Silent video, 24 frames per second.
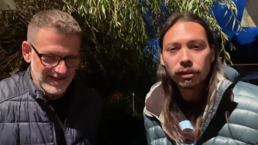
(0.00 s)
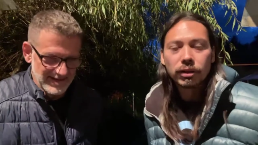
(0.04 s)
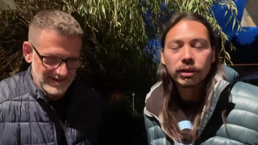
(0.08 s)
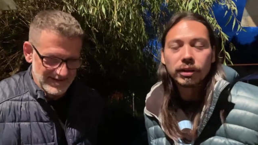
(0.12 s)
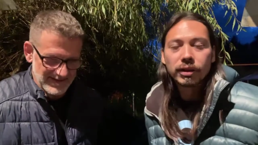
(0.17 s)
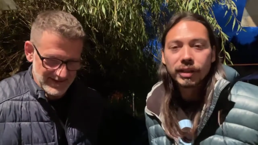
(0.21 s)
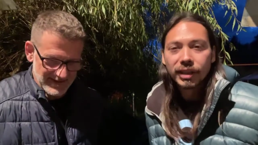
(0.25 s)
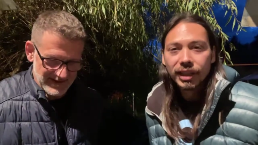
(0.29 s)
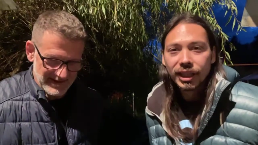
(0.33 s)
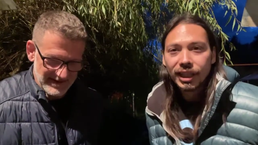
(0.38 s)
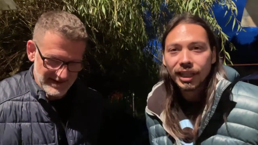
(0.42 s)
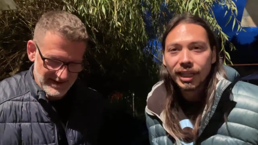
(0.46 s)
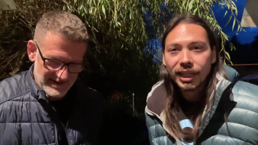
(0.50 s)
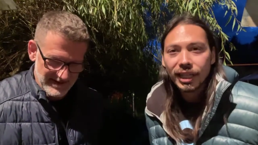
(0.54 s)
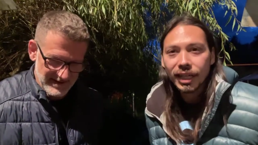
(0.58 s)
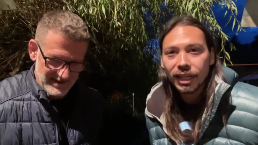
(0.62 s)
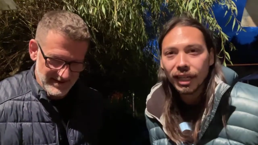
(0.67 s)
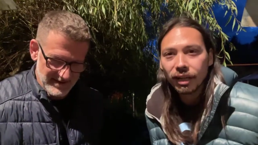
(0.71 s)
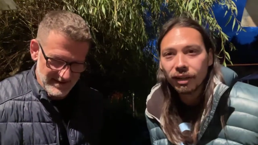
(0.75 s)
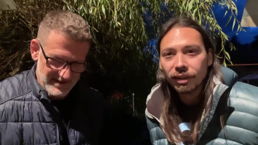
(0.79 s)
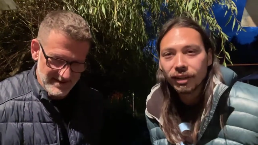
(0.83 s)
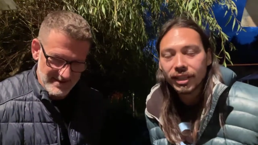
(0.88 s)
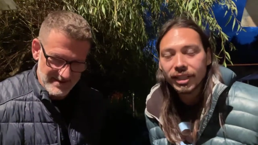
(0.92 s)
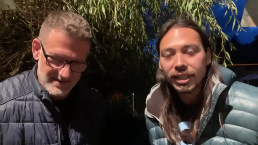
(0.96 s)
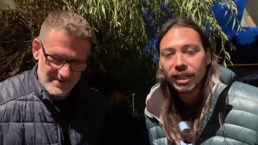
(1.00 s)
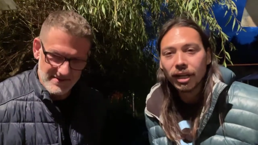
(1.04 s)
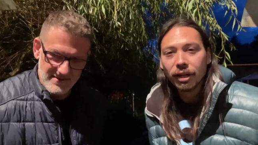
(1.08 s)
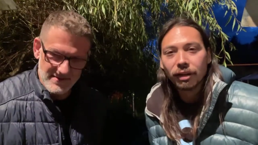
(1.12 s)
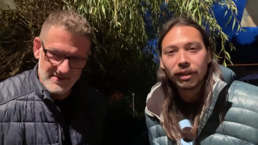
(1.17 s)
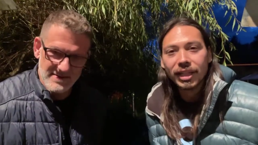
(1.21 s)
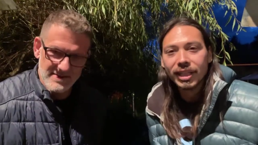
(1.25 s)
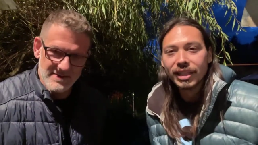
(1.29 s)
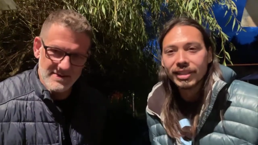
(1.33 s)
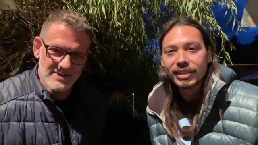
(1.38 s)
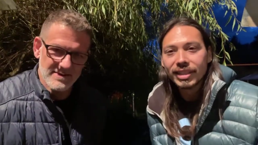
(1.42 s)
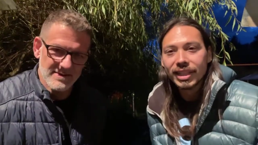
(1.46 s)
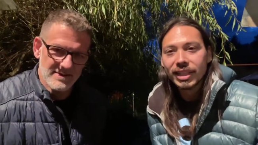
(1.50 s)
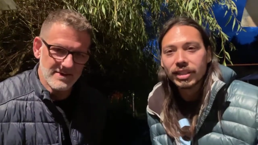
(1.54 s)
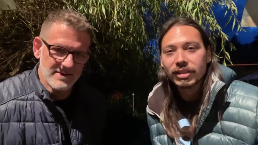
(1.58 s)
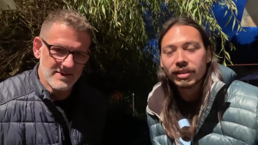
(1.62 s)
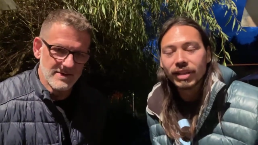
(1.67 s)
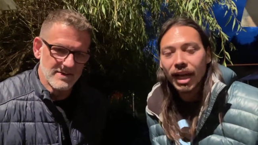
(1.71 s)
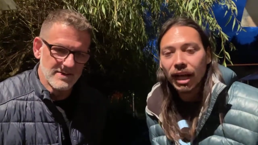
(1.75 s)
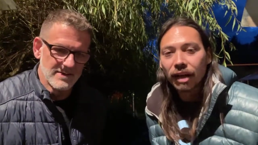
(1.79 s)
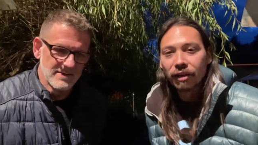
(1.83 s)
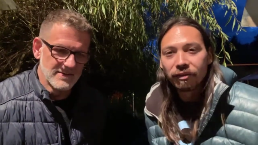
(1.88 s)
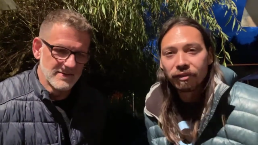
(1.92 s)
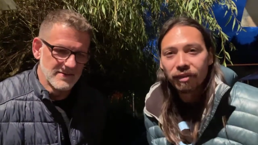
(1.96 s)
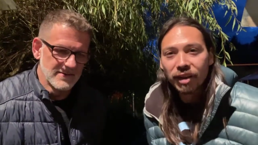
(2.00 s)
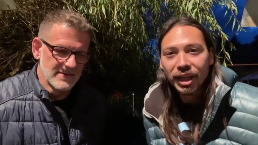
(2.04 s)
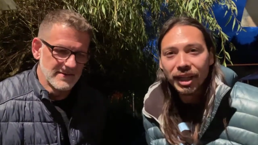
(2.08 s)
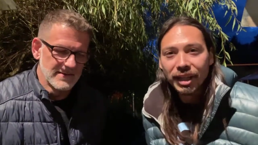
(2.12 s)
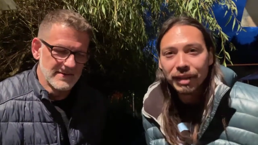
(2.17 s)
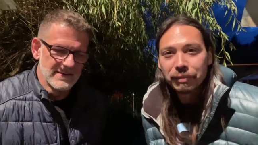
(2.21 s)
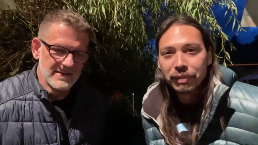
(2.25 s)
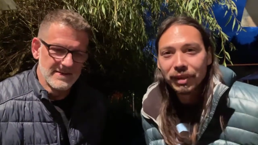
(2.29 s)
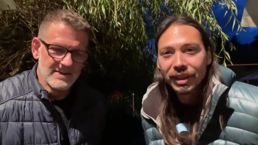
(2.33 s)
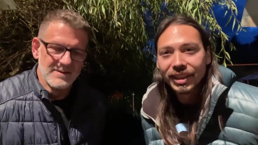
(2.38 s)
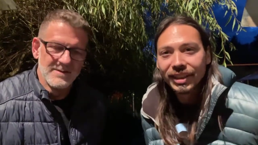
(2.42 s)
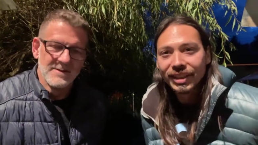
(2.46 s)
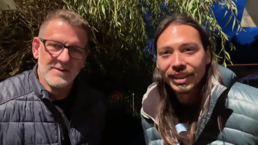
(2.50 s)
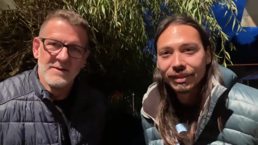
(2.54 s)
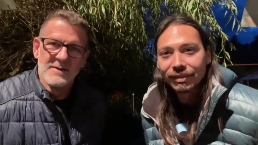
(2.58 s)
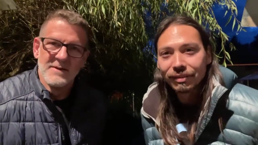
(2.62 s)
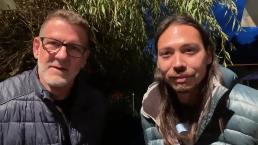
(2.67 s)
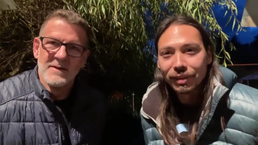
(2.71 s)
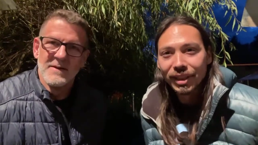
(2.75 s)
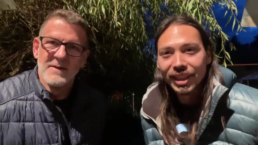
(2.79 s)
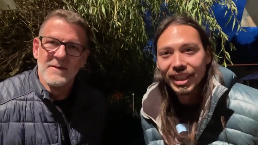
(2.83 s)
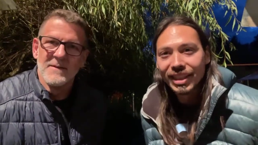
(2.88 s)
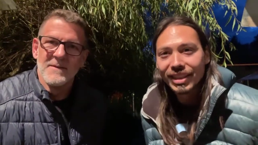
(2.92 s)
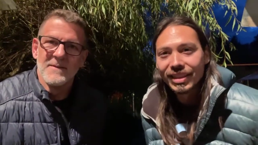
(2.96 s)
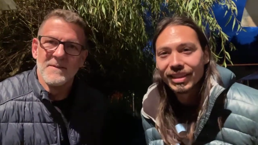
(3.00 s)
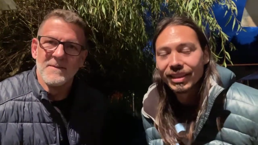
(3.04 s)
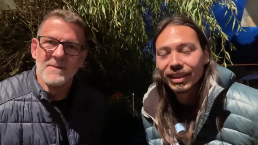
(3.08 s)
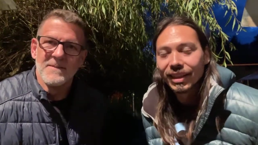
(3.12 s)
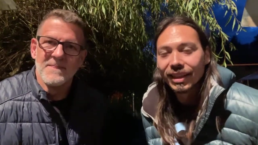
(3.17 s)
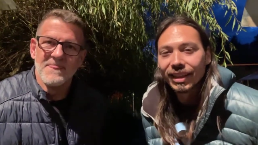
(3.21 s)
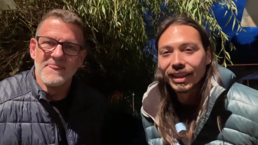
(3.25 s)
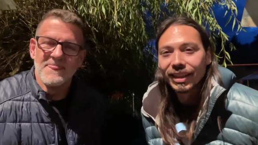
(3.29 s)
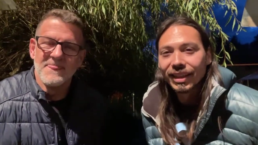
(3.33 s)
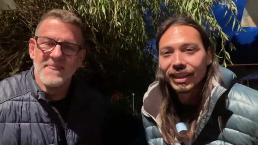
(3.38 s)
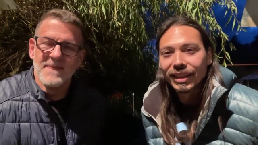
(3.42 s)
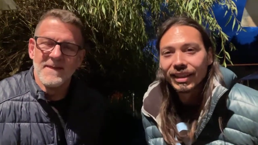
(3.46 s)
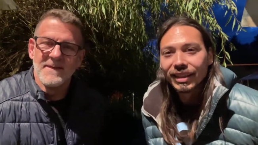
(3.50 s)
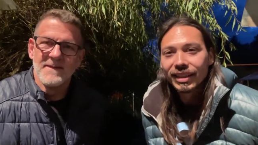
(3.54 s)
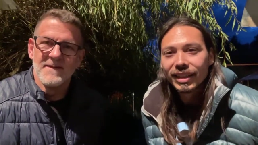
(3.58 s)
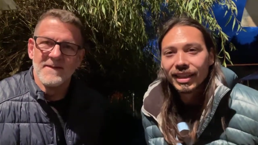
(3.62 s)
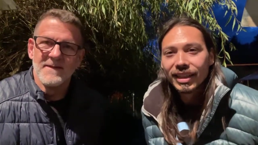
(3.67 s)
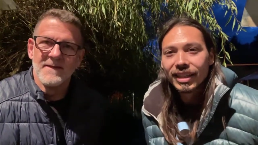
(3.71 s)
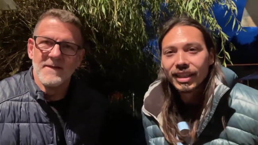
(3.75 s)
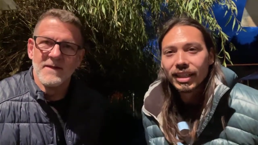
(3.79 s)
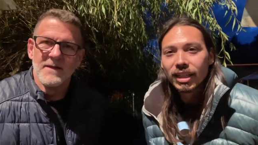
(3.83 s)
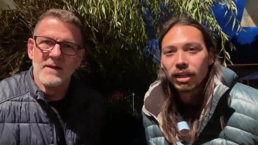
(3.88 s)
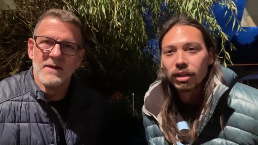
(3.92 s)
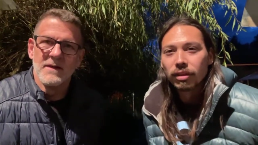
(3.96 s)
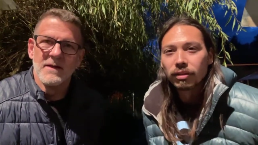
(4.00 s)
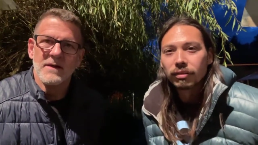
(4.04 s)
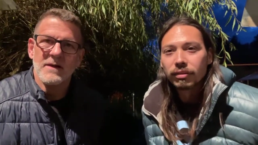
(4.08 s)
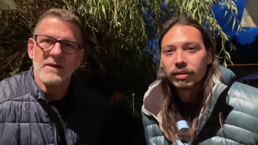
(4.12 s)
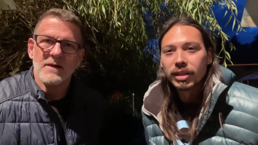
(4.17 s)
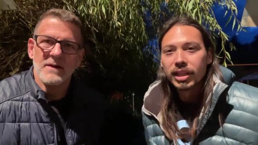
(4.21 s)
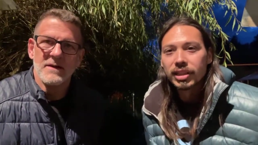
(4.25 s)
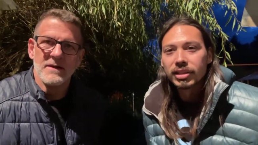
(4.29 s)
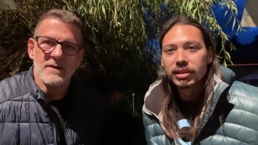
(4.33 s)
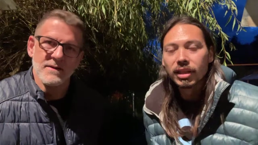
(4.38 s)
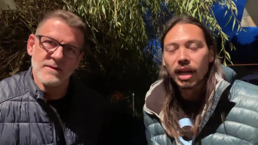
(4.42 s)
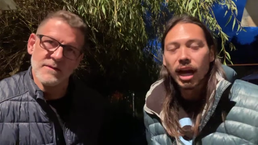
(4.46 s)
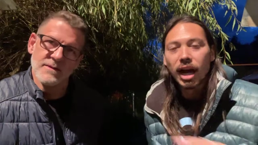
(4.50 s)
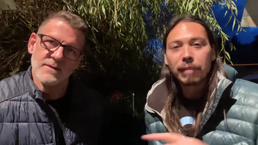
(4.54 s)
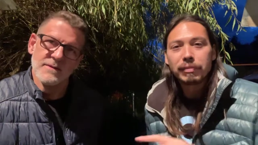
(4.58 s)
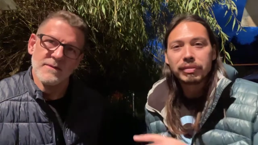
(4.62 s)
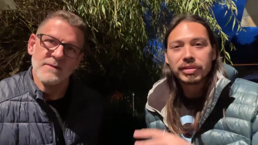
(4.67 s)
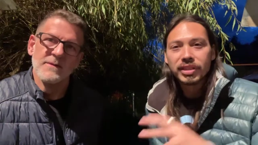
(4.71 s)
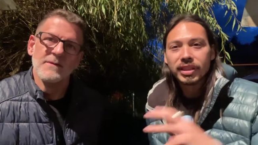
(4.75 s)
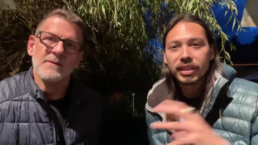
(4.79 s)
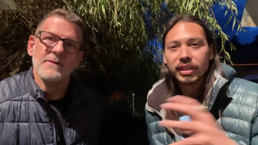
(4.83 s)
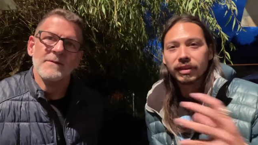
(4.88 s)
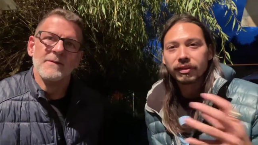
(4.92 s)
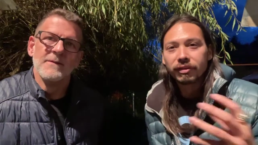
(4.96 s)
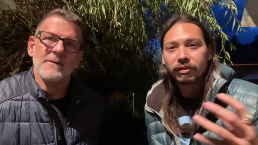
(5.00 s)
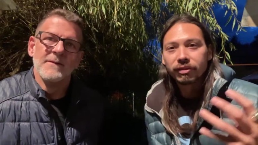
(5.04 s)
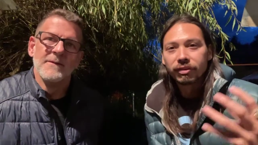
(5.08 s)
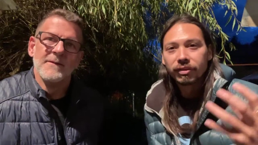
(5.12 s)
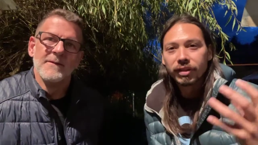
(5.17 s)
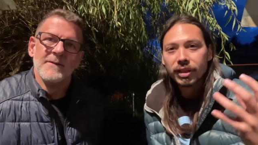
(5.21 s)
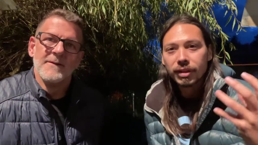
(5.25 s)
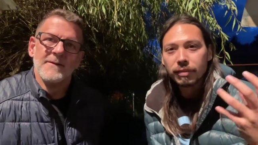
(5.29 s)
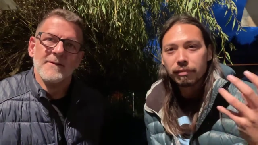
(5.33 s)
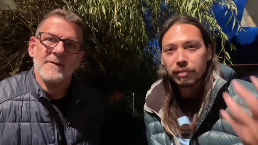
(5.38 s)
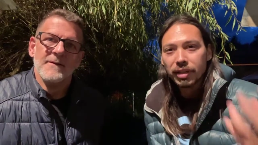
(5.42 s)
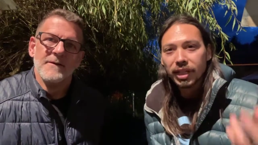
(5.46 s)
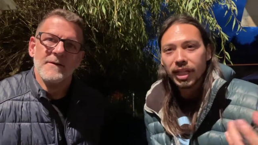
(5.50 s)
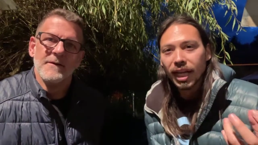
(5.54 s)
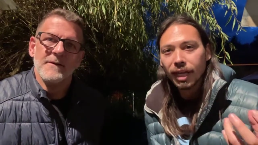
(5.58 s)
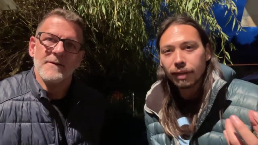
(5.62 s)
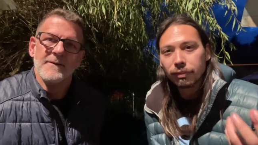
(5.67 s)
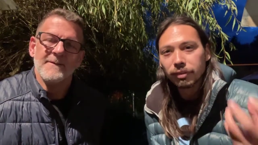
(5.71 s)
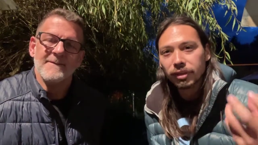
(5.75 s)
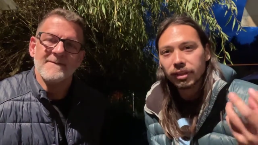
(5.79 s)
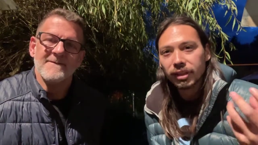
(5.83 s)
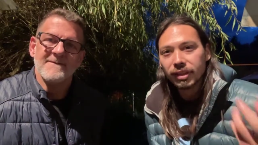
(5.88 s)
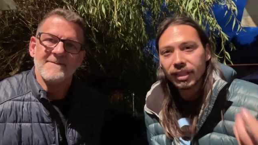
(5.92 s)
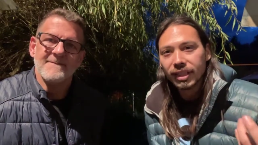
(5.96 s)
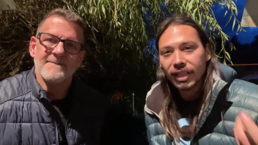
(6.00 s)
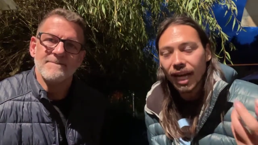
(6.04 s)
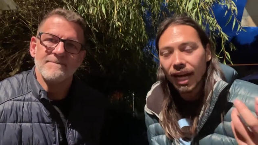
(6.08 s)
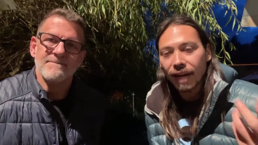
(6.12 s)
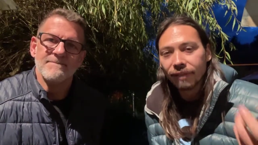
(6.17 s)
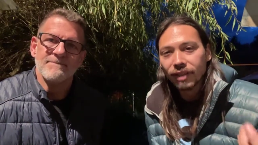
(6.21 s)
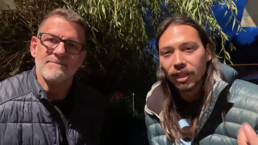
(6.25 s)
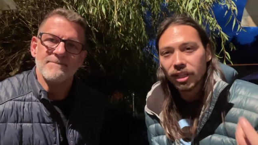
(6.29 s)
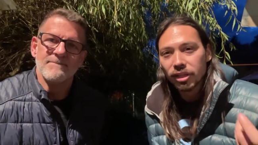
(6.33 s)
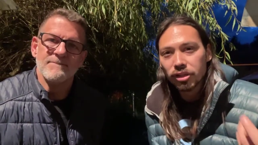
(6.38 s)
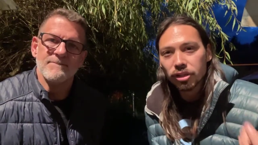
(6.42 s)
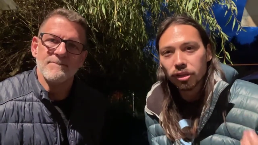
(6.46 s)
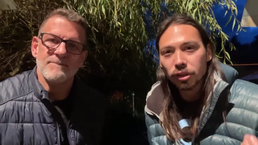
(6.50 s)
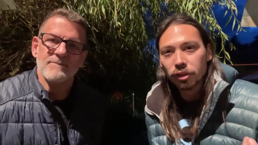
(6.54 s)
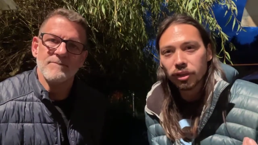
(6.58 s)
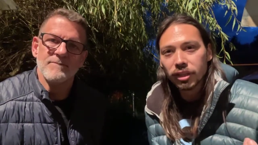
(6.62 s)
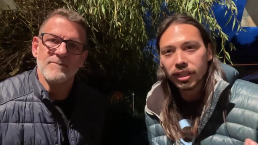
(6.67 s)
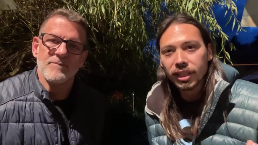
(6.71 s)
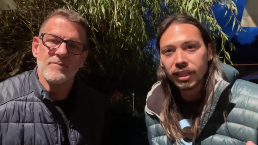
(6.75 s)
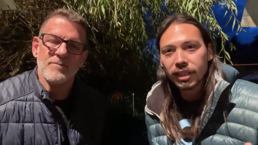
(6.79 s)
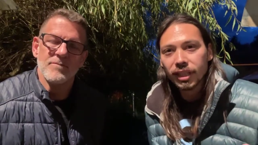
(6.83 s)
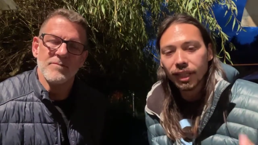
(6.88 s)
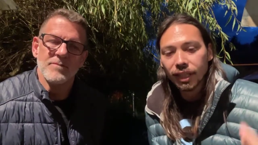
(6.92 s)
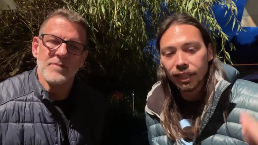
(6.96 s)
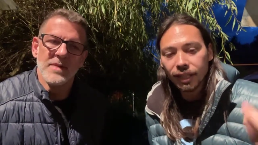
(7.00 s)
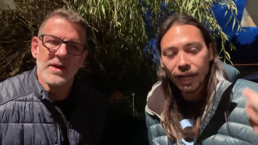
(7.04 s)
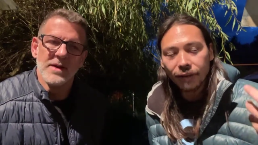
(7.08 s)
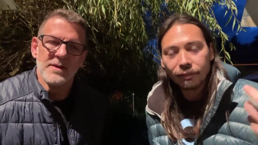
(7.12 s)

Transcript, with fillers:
Speaker 1: or you know, you know, and it's it's kind of funny, but but it's uh, you know, it's the opposite of being able to have that certainty that yeah.